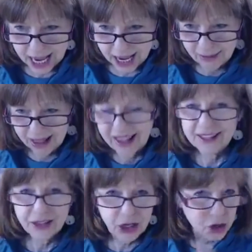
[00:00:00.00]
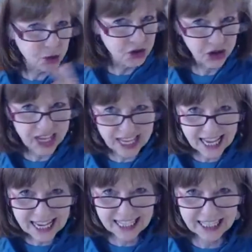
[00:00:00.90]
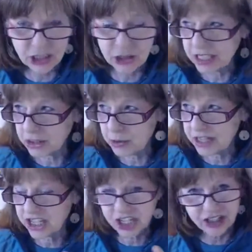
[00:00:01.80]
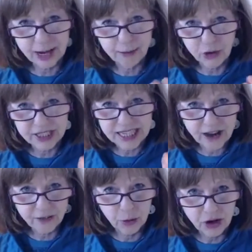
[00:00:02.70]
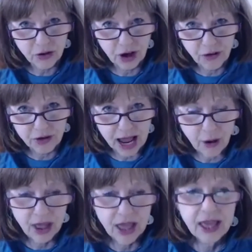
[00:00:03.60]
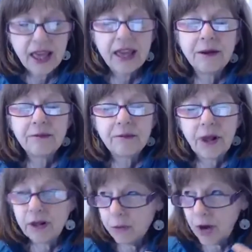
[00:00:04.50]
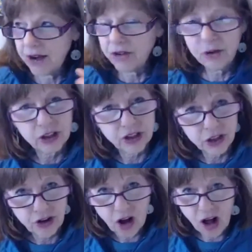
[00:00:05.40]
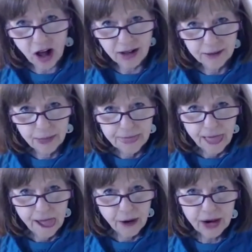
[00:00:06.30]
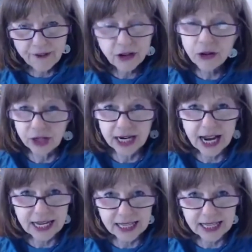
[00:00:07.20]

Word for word: game. This can you do with your kids. Do this with the dinner table. Do this everywhere you go now. Whenever you look at your dog, whenever you look at